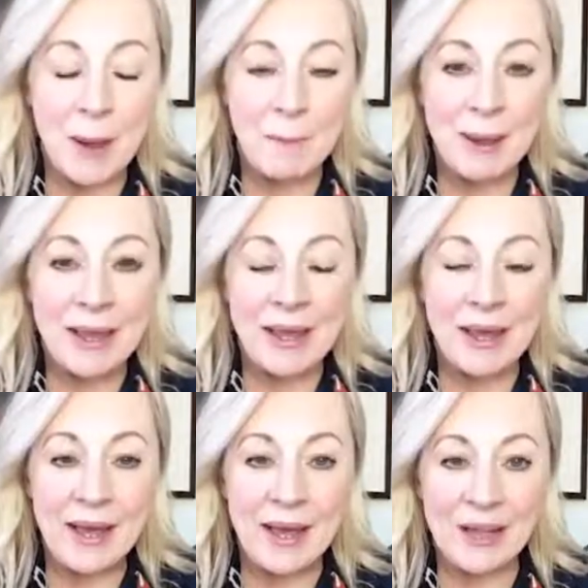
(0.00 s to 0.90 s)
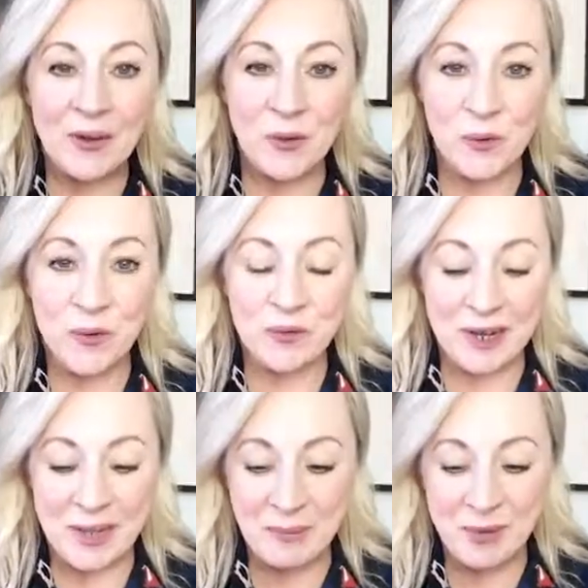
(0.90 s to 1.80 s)
a big hello for
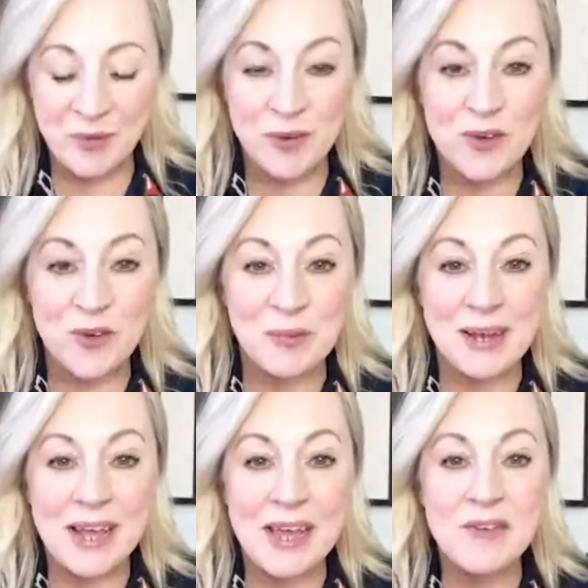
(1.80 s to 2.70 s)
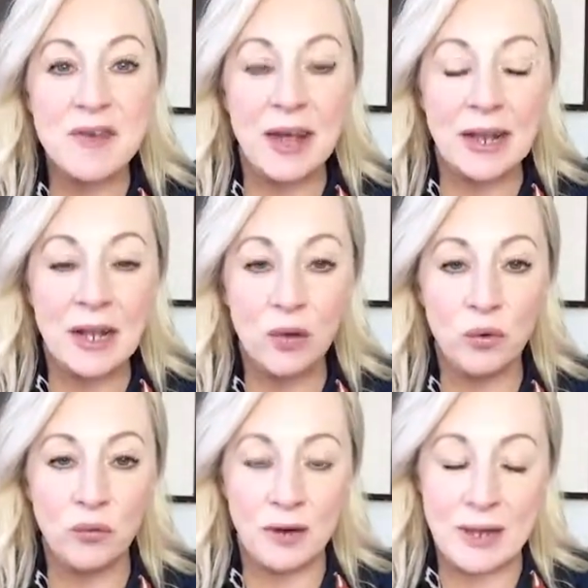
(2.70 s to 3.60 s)
anybody that's going to join me live, and
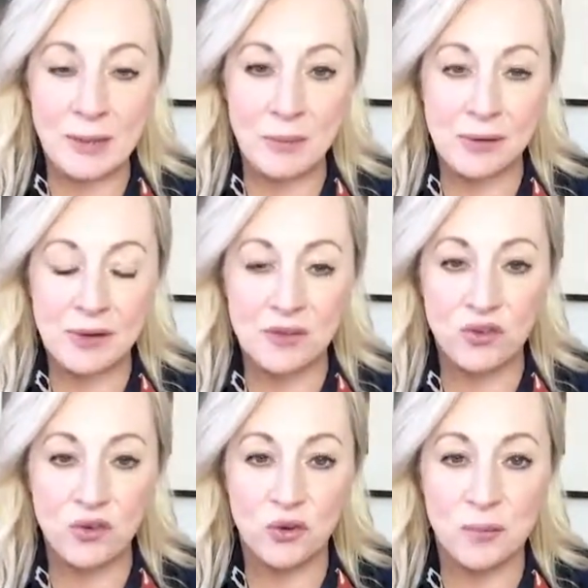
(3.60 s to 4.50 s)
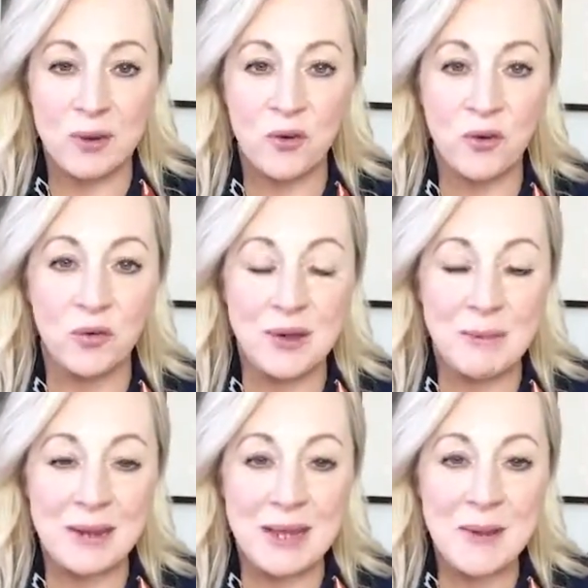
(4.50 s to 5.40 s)
hello for anybody that's joining me on the
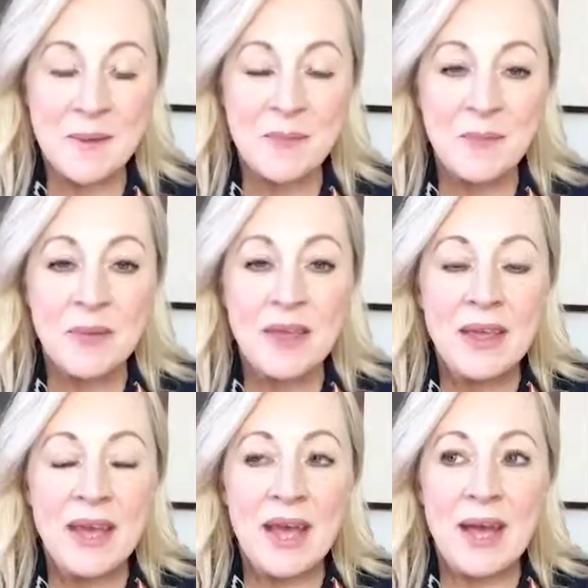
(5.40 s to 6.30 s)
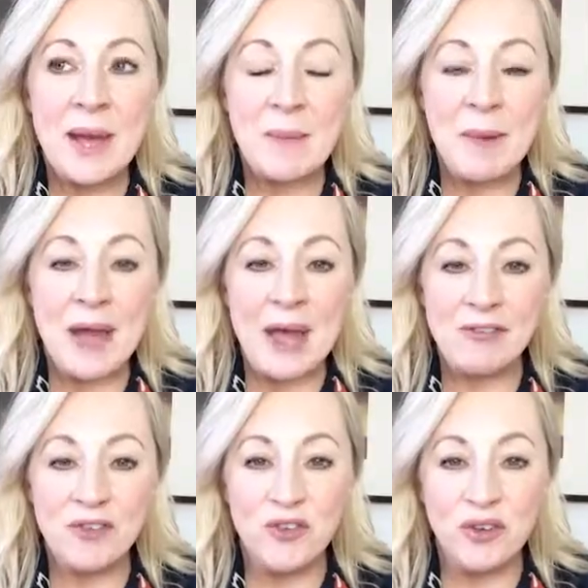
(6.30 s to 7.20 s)
replay. I
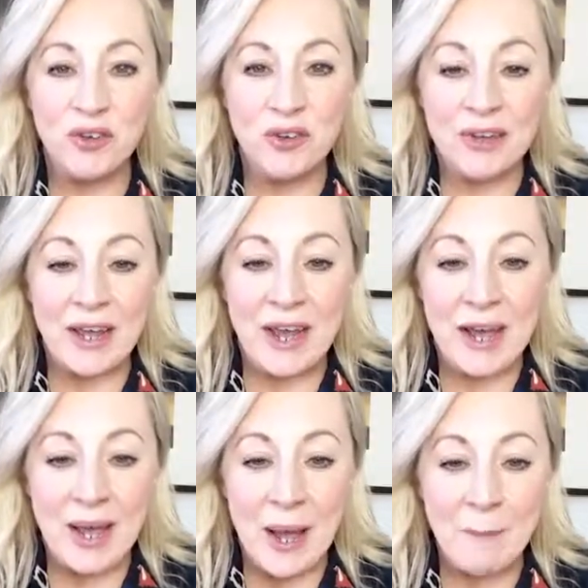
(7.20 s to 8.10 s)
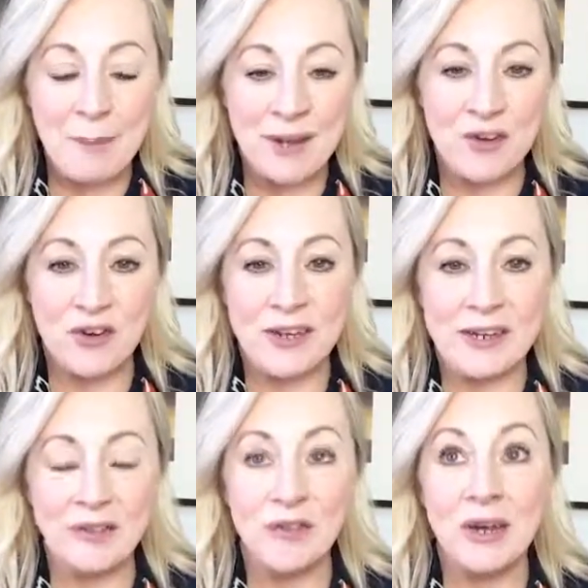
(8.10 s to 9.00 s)
haven't done a money
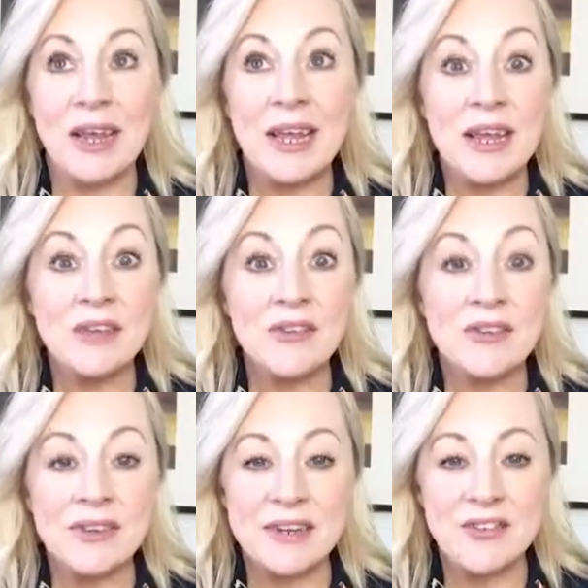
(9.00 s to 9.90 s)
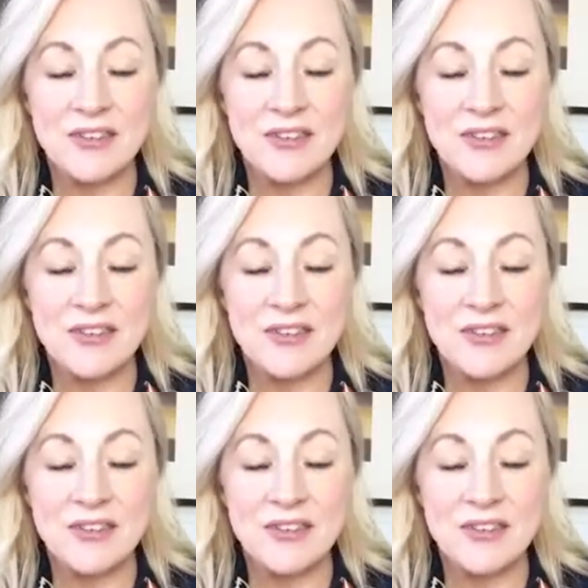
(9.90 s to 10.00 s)
training for ages, and